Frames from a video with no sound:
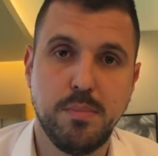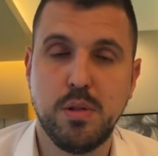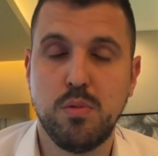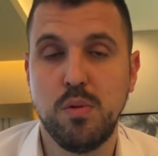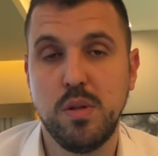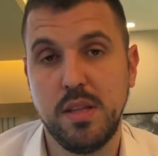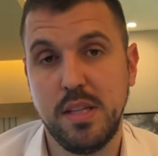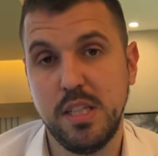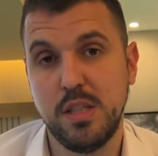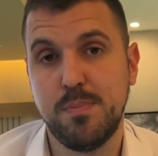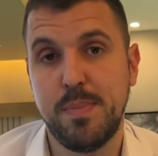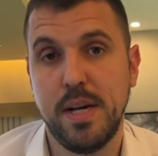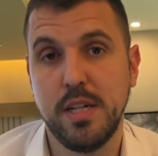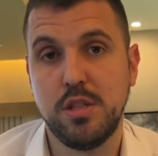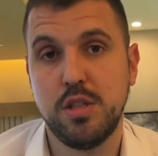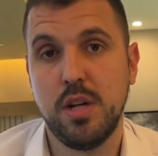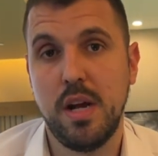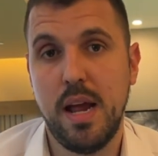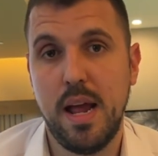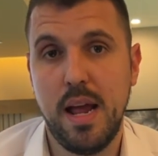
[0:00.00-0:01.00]
between
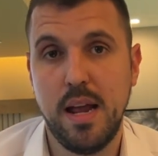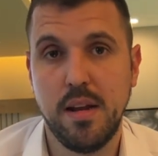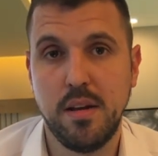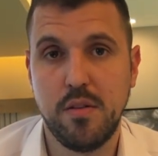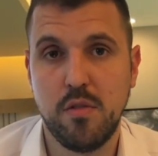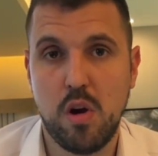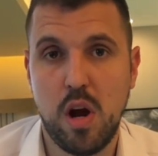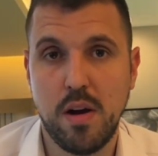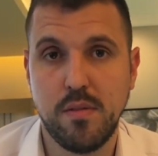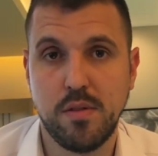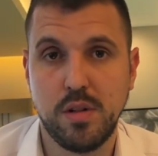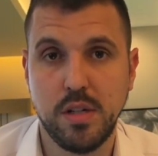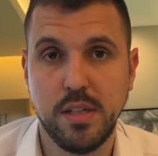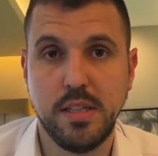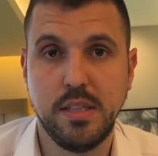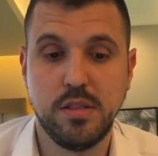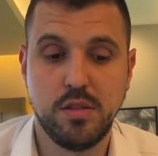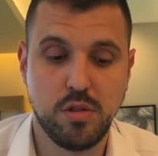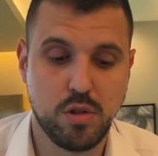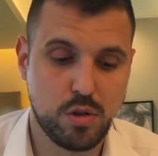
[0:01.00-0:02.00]
dispatch and driver
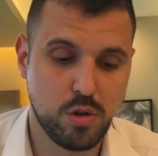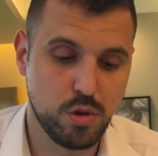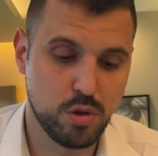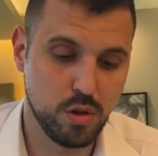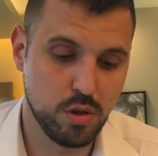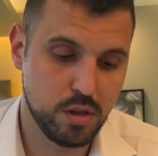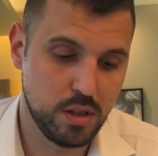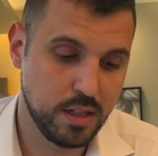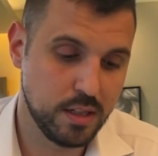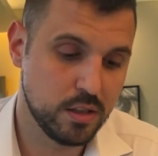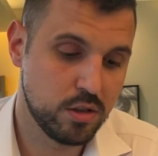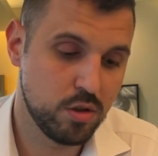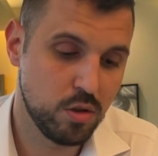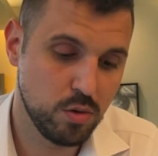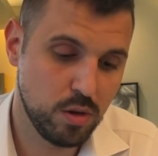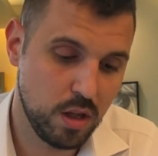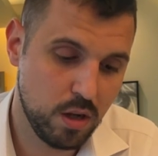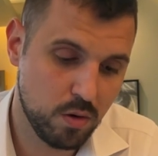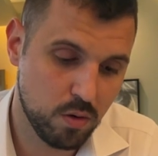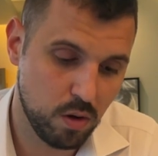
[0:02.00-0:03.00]
is the crucial thing.
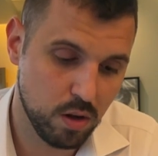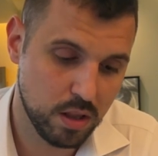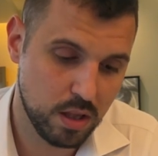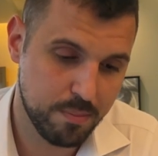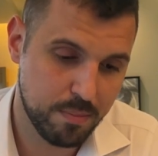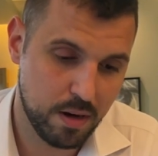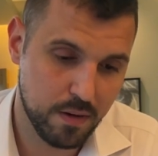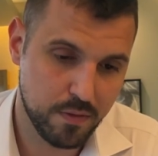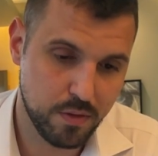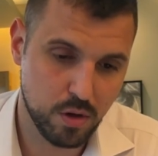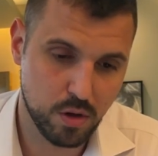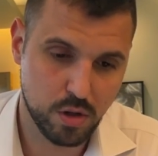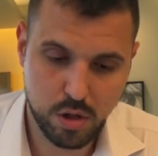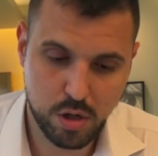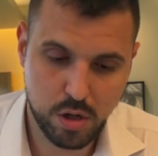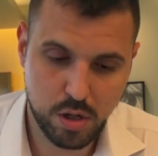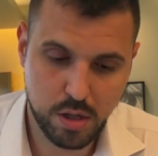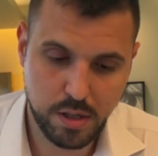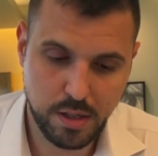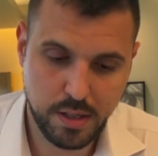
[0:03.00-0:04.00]
So they call them after
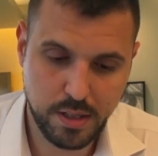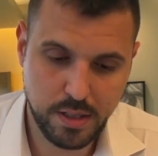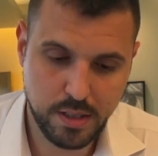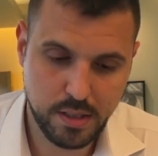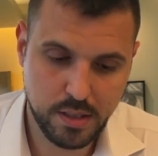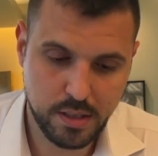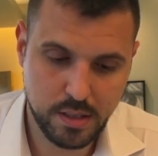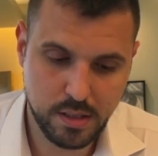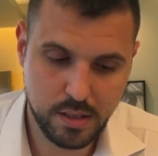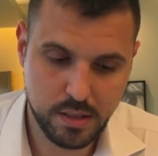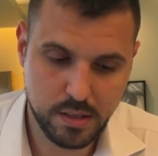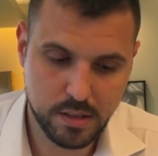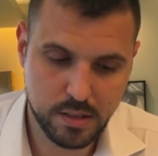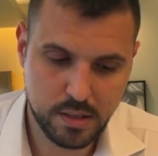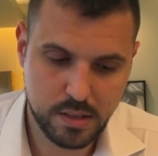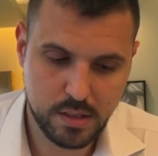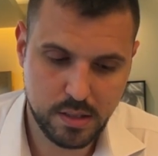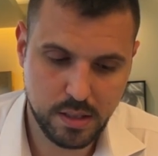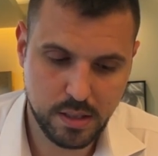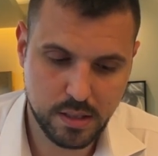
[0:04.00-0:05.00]
30,
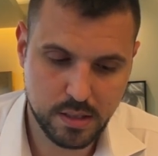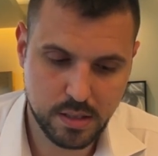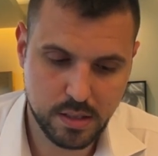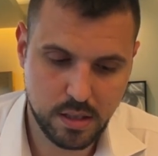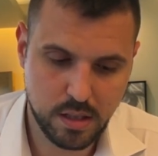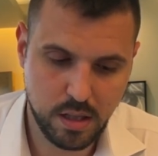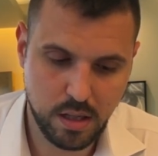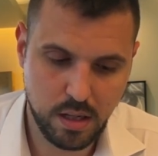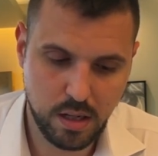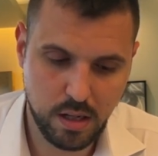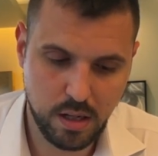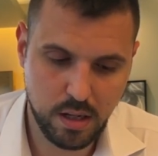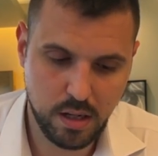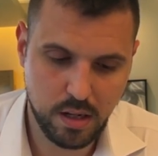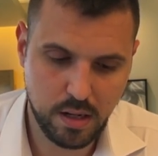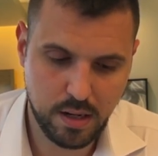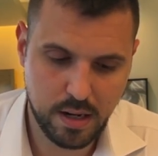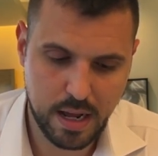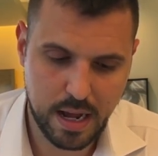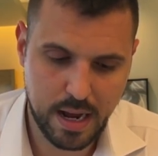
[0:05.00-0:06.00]
60,
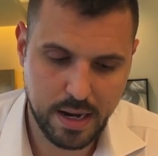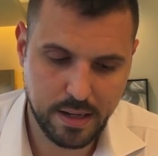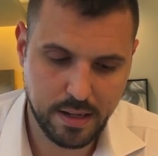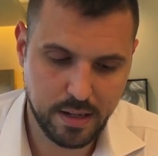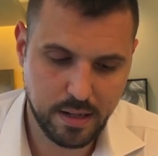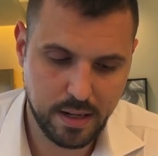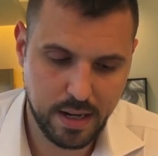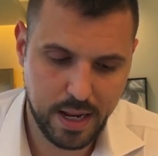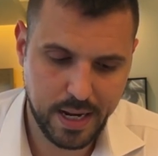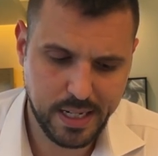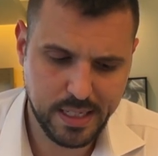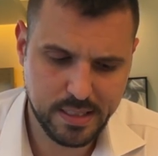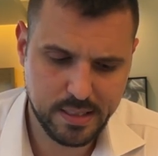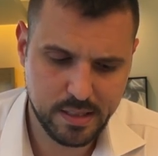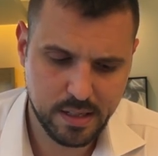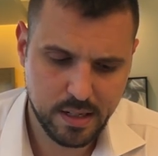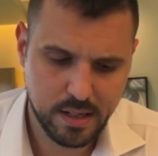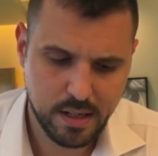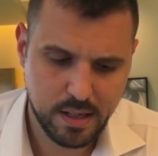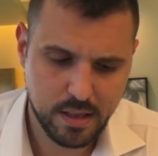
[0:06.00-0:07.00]
90
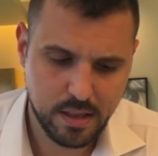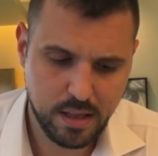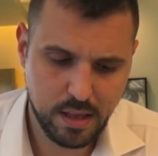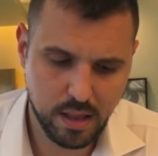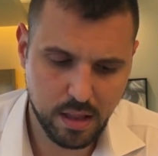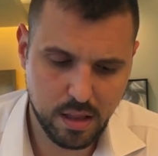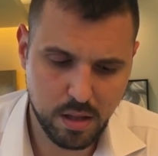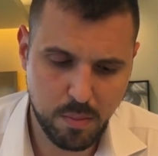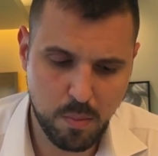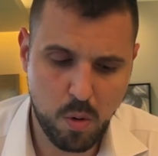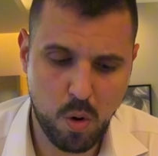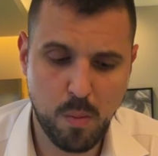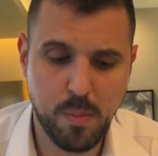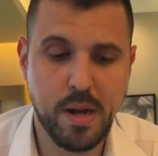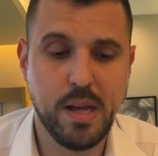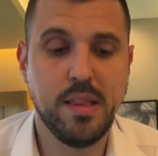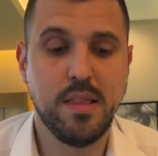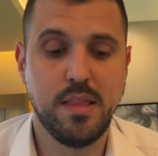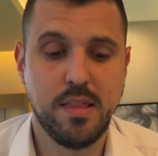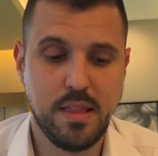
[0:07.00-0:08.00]
days till the
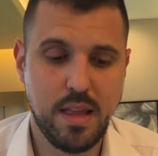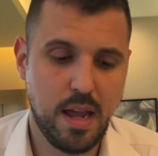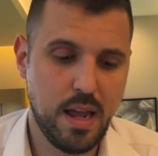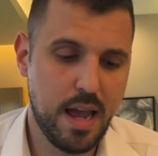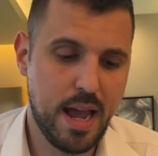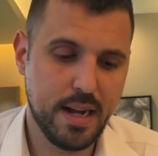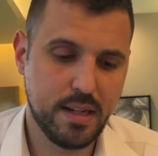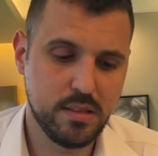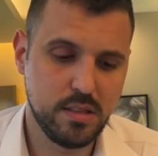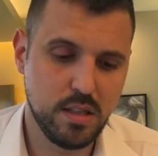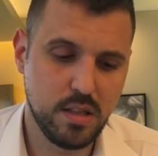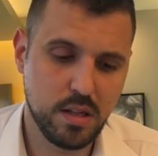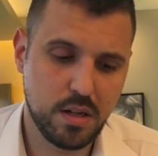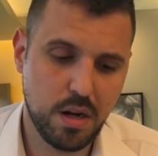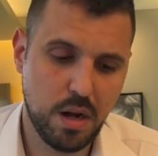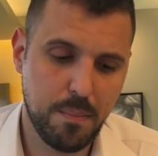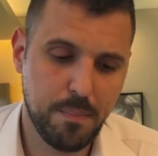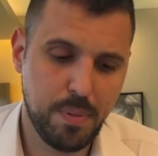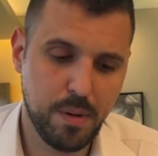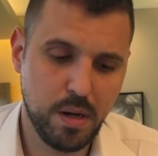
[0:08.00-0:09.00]
moment they exit the
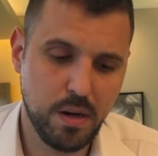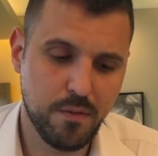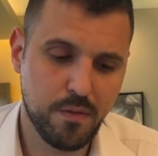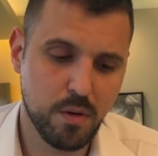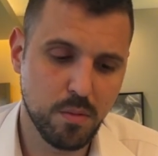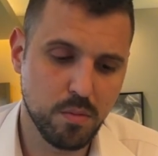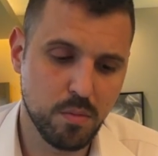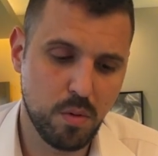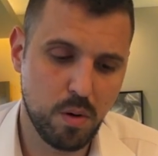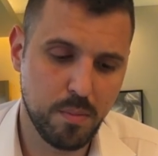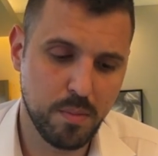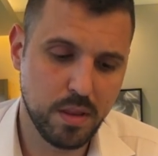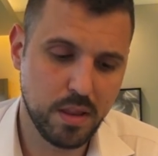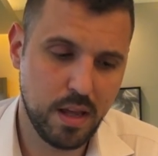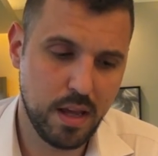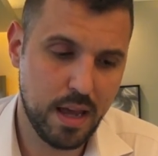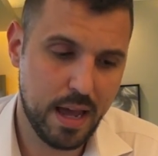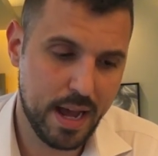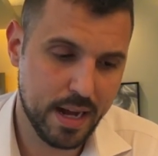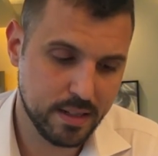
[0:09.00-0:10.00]
company, and from the moment
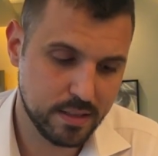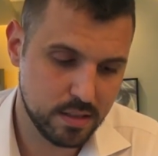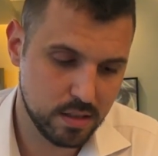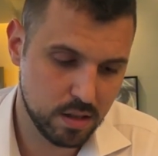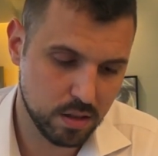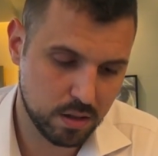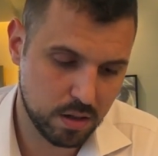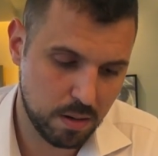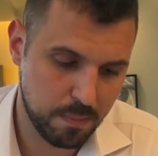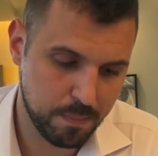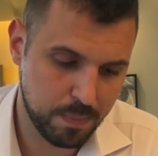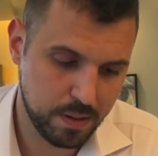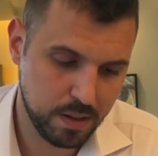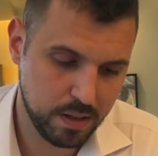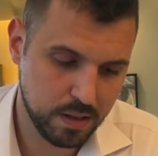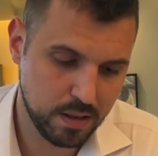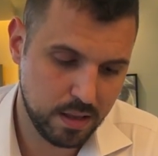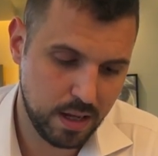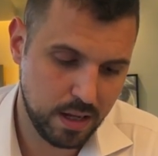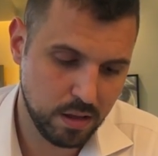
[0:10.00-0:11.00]
they exit the
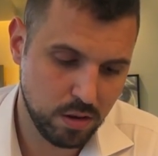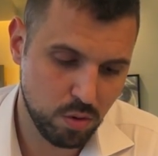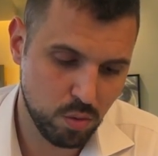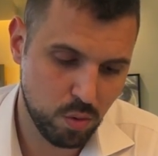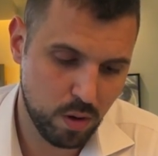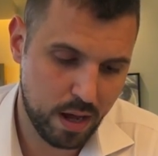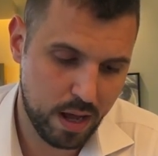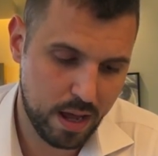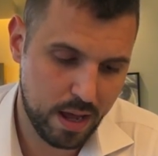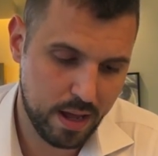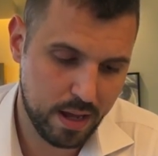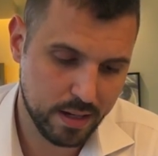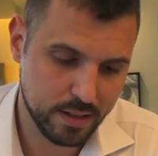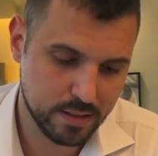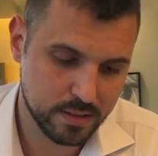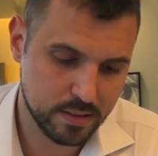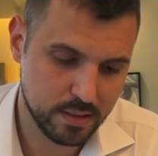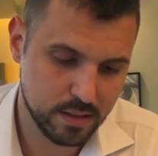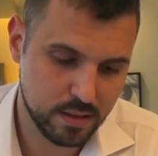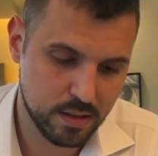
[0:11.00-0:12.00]
company, they do
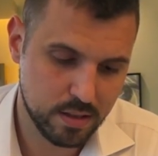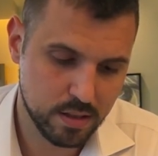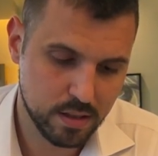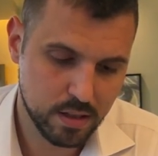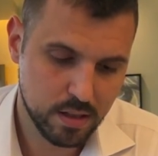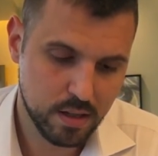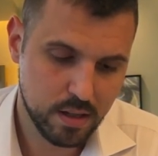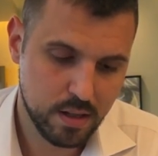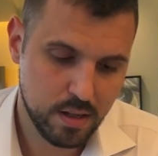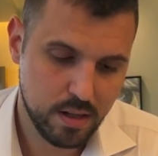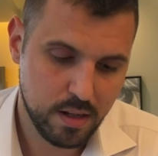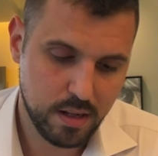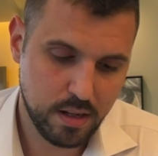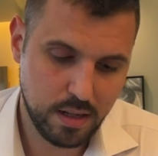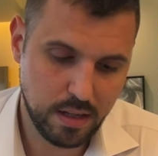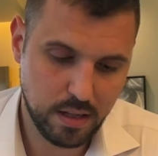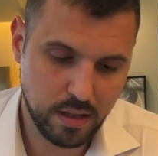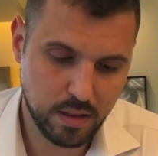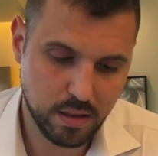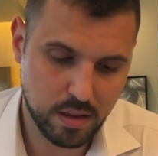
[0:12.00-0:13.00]
exit
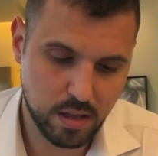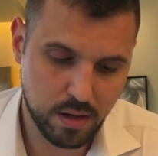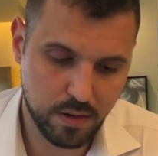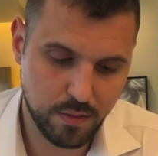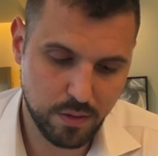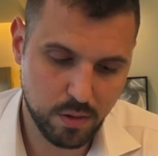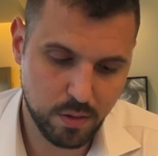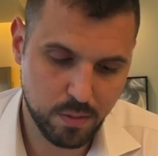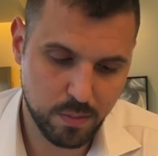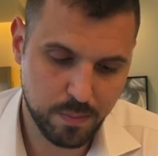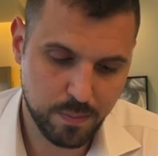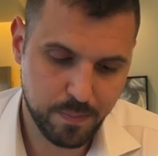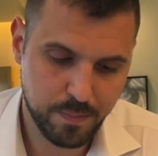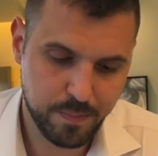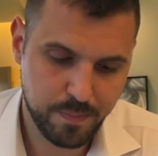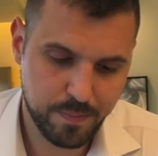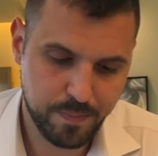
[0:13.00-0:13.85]
interview.